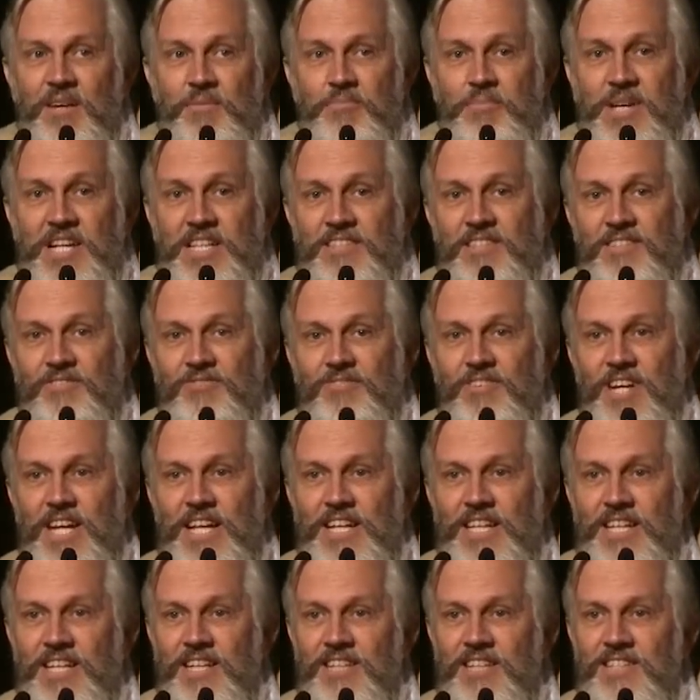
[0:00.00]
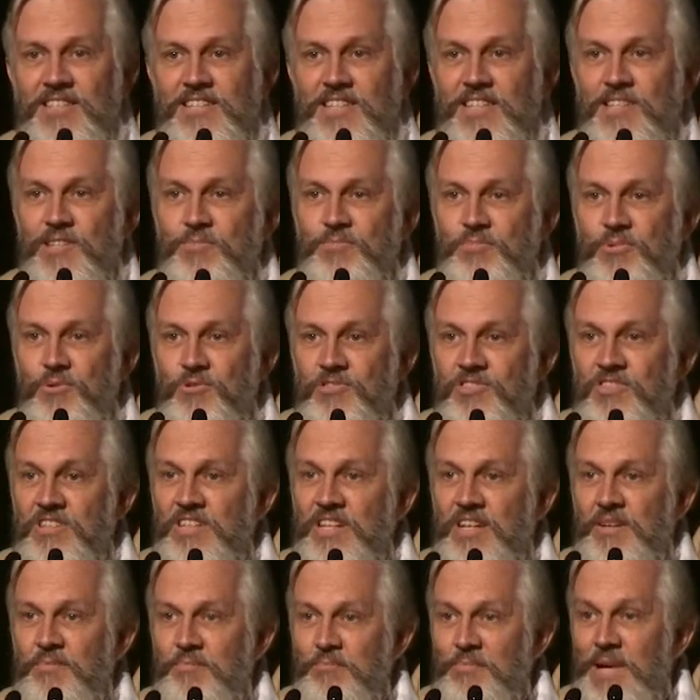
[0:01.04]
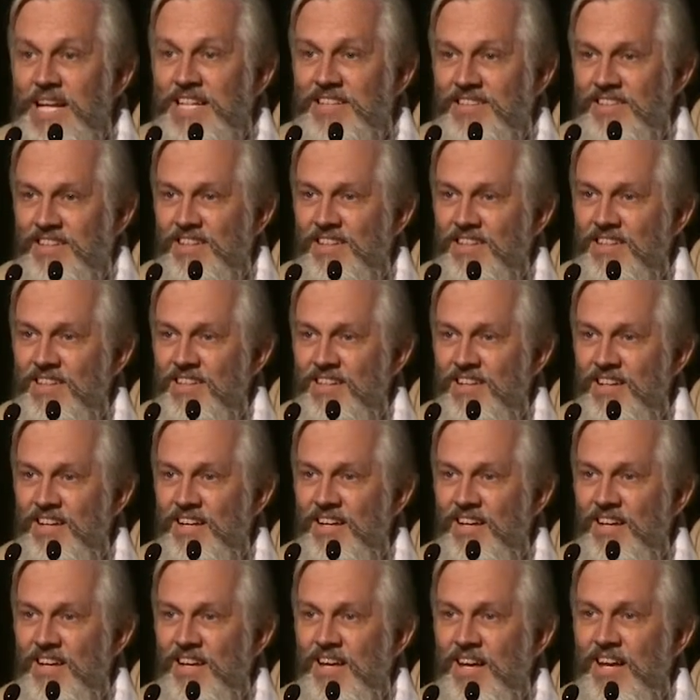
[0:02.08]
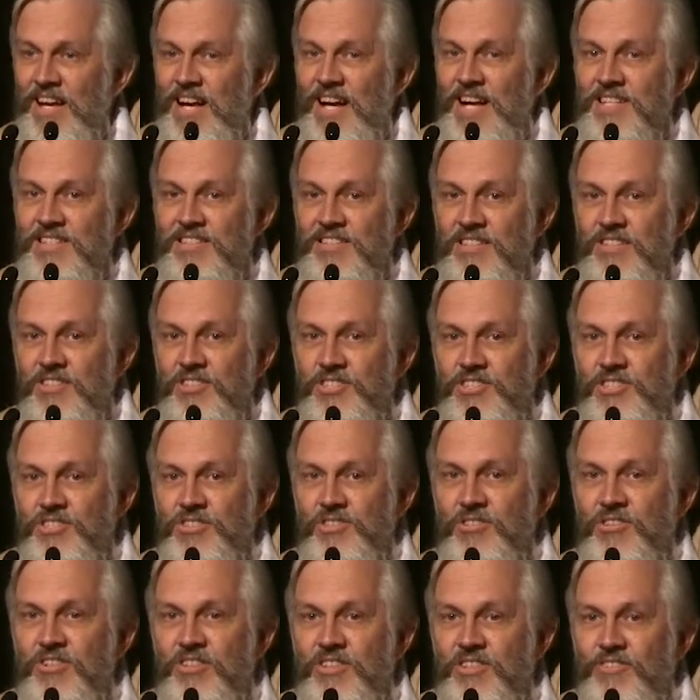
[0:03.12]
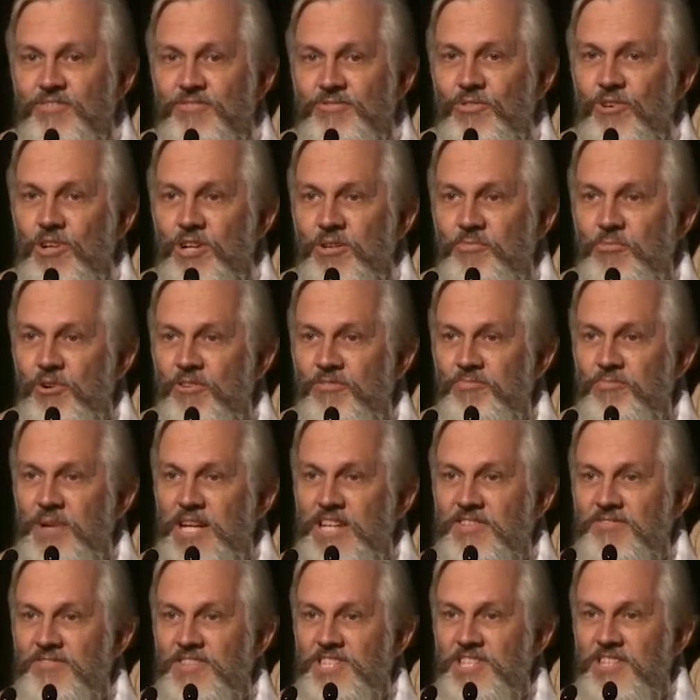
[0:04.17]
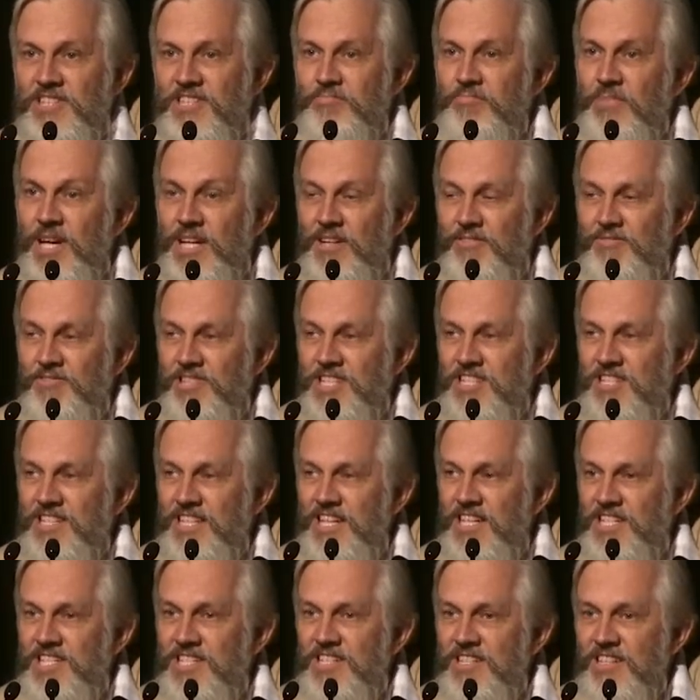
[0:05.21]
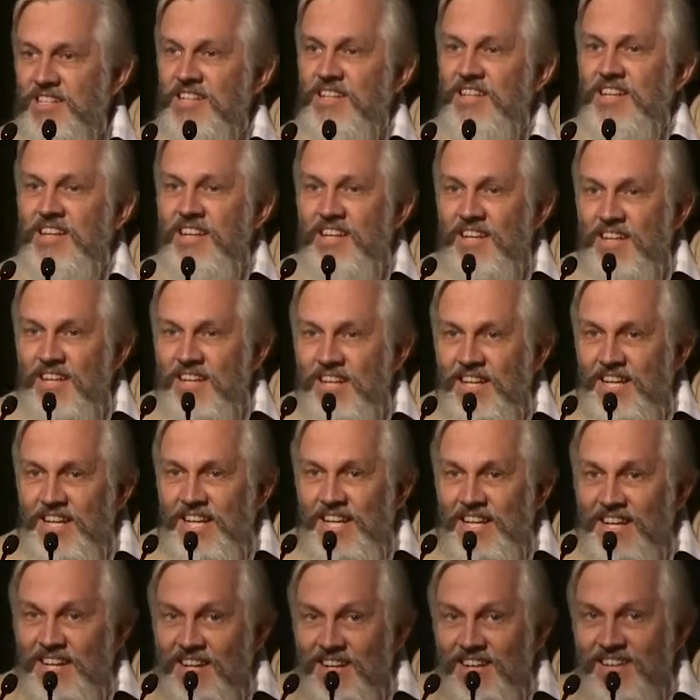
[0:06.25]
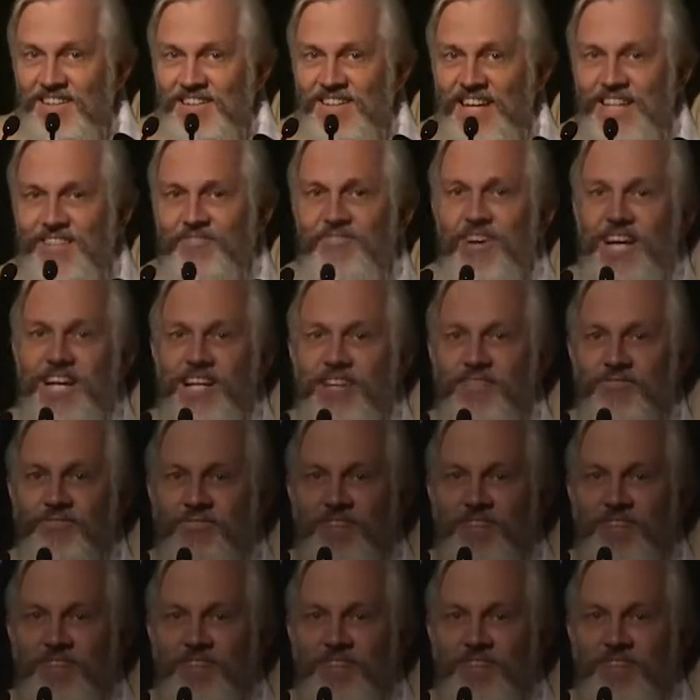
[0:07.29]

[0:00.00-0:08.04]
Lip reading: makes it fairly easy to put matter as a certain form of manifestation in that wider